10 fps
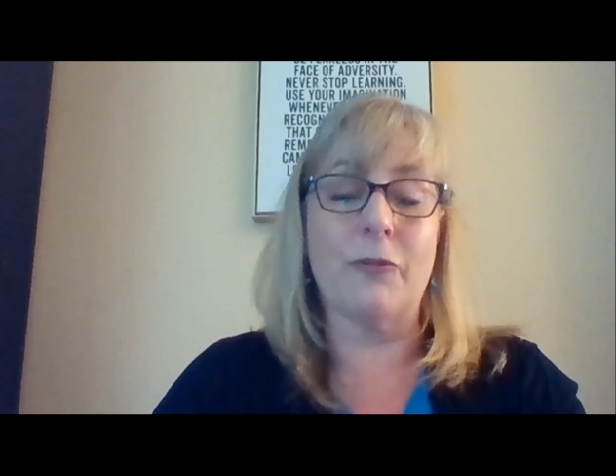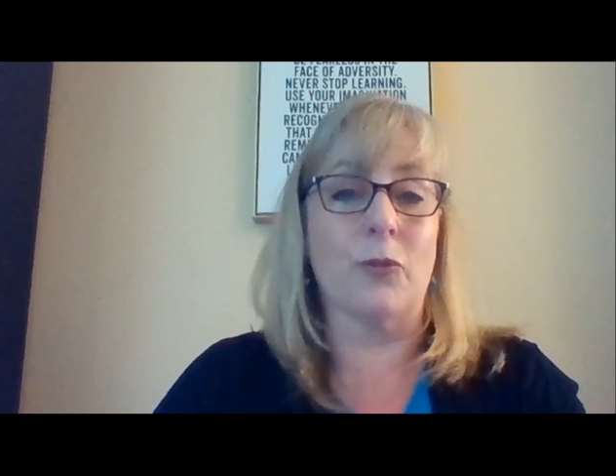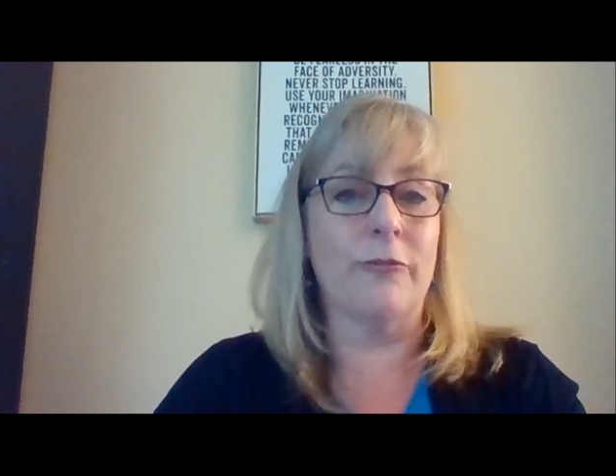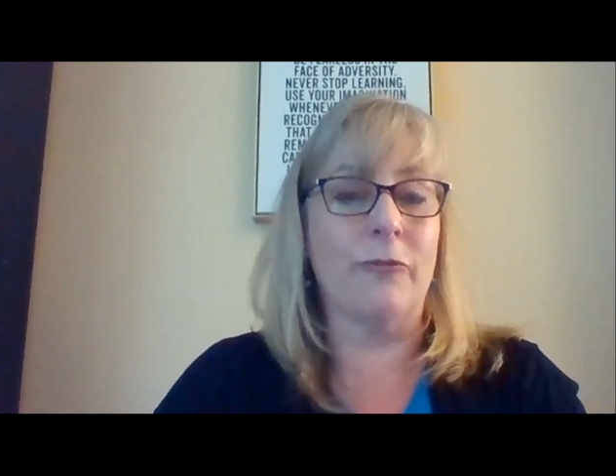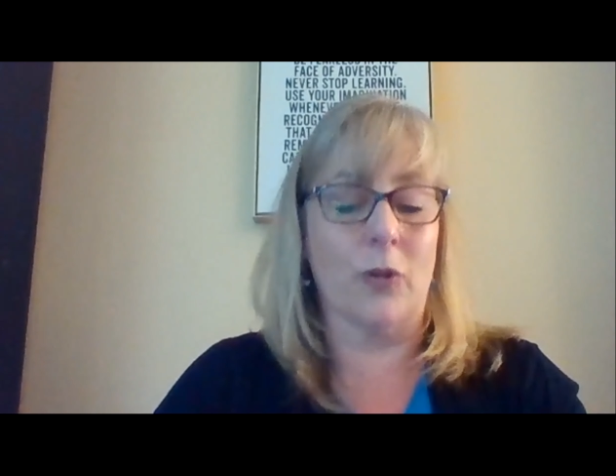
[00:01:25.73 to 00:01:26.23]

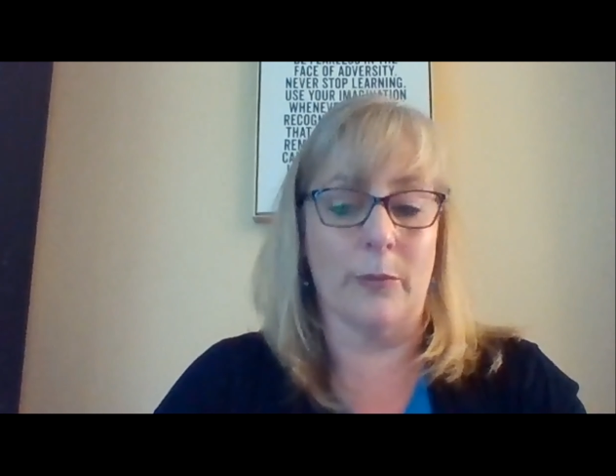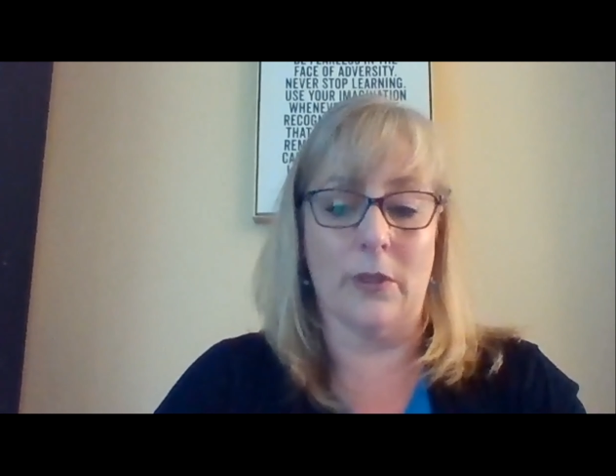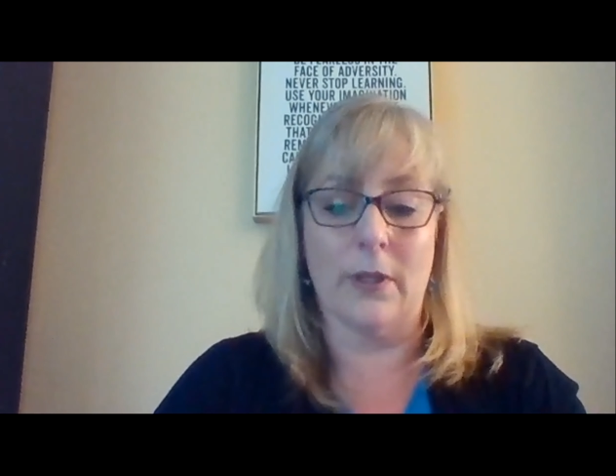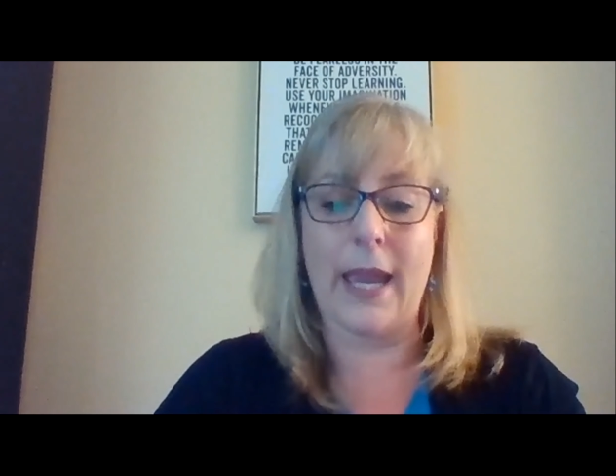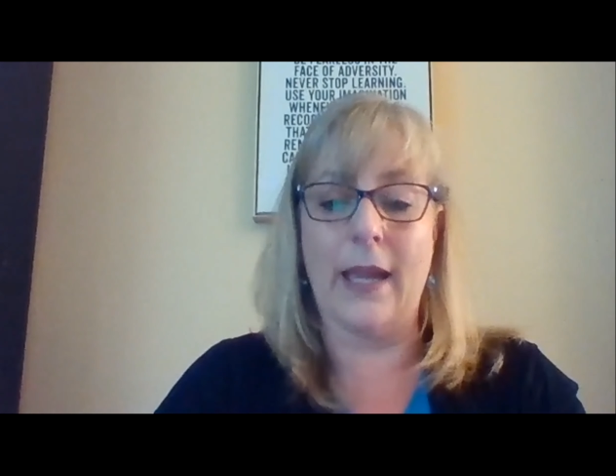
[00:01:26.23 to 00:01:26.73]
for a
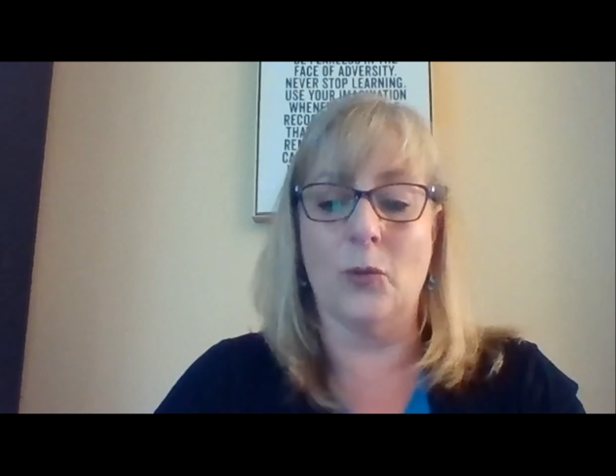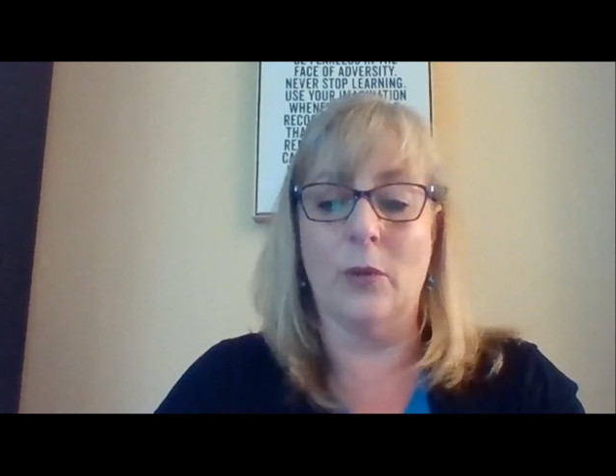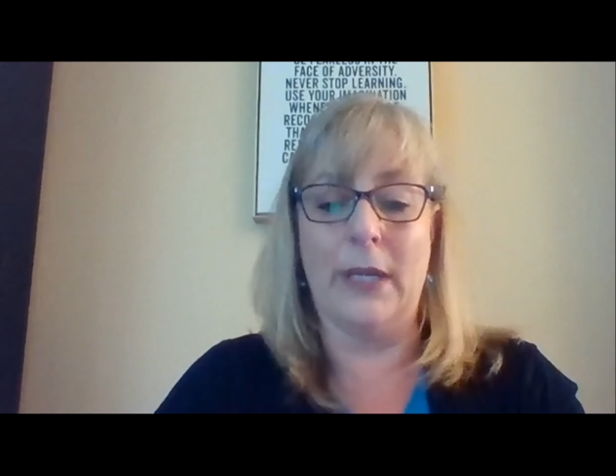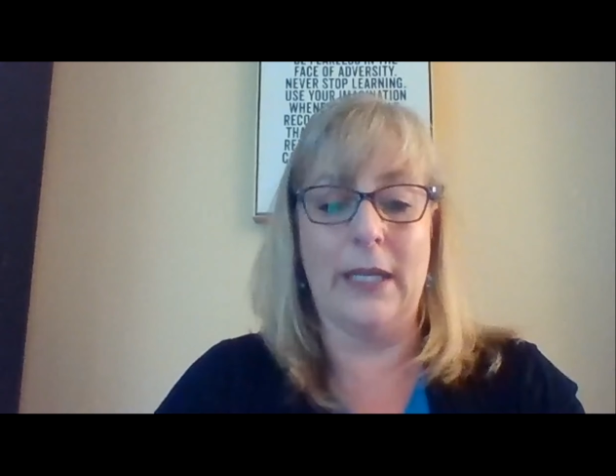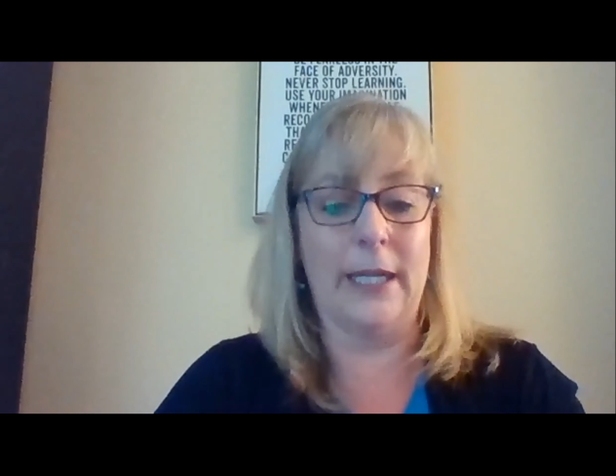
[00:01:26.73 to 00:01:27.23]
formal annual
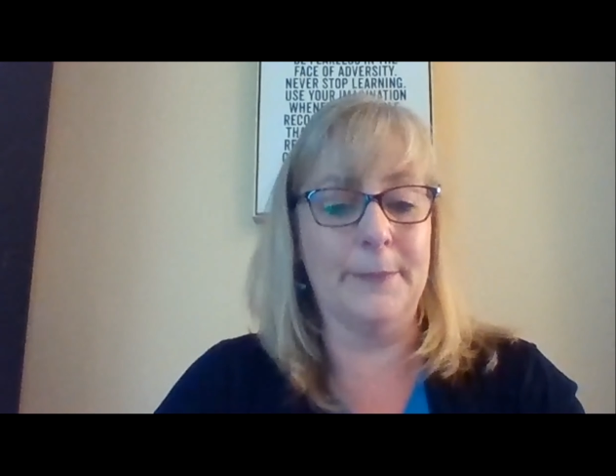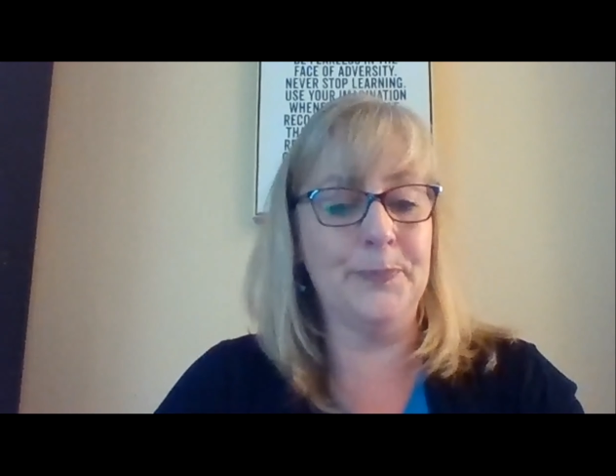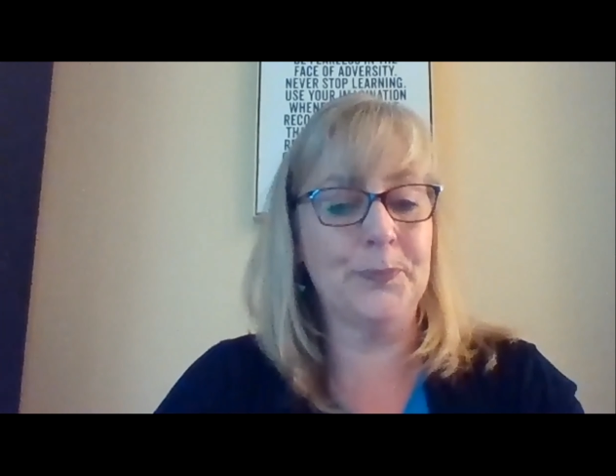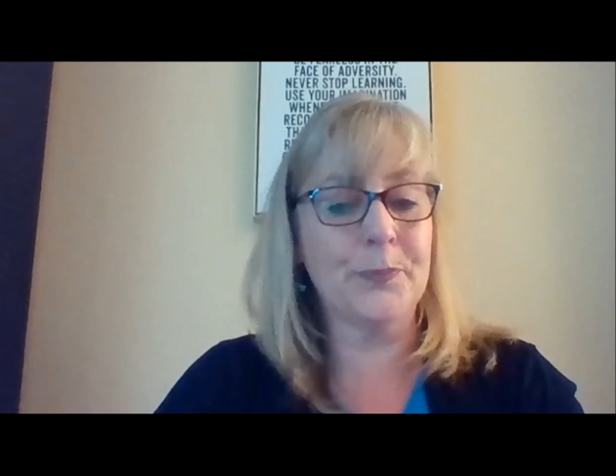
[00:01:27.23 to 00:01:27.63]
meeting.